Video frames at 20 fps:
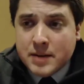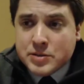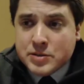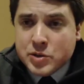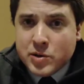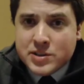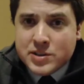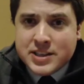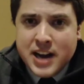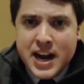
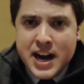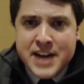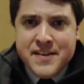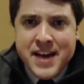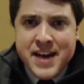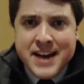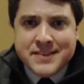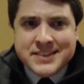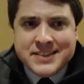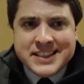So it's kind of
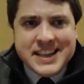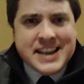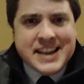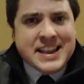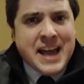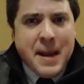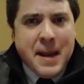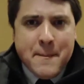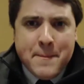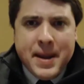out of
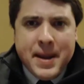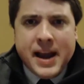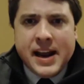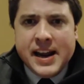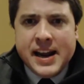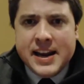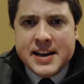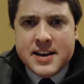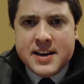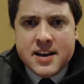seeing that
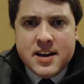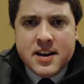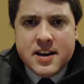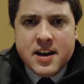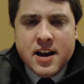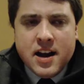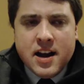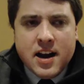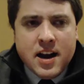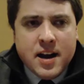pain
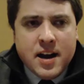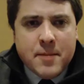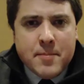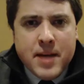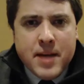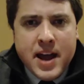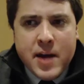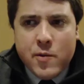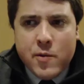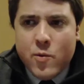
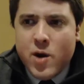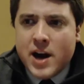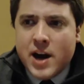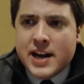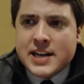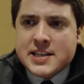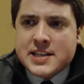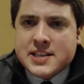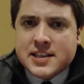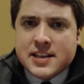and
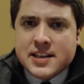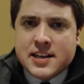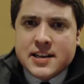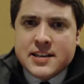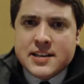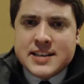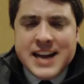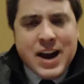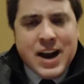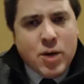wanting
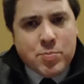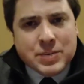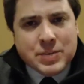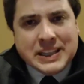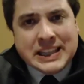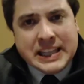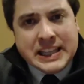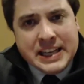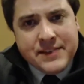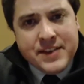to help
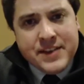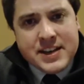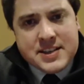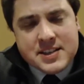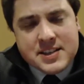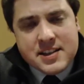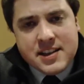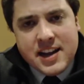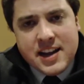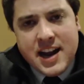relieve
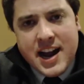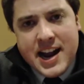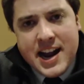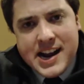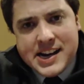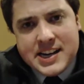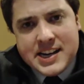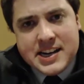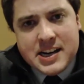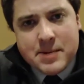it that I
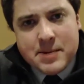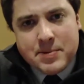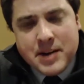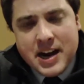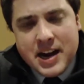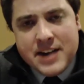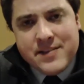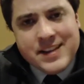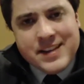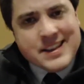ended up
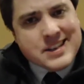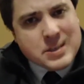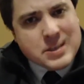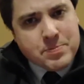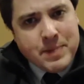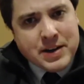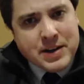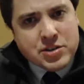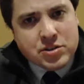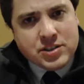kind of in the
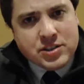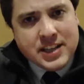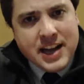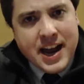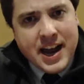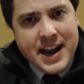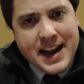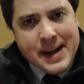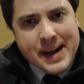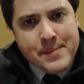specialty
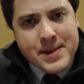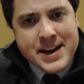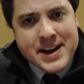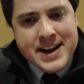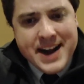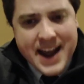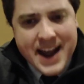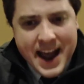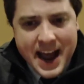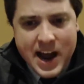I am
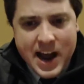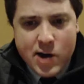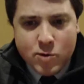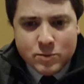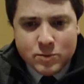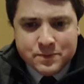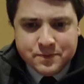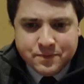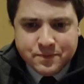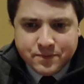in
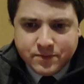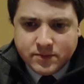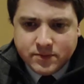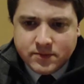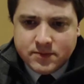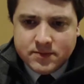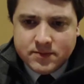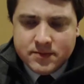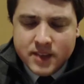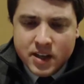now.
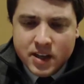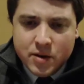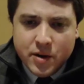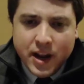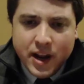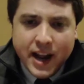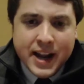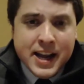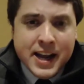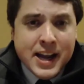
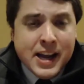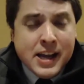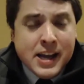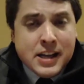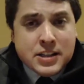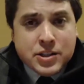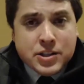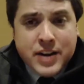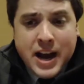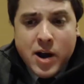Okay,
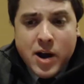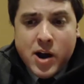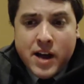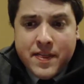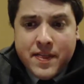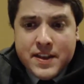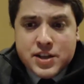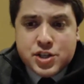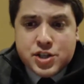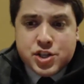so now
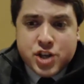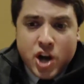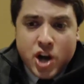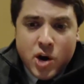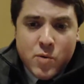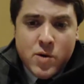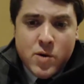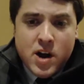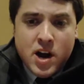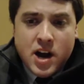on this
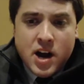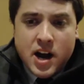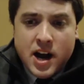show,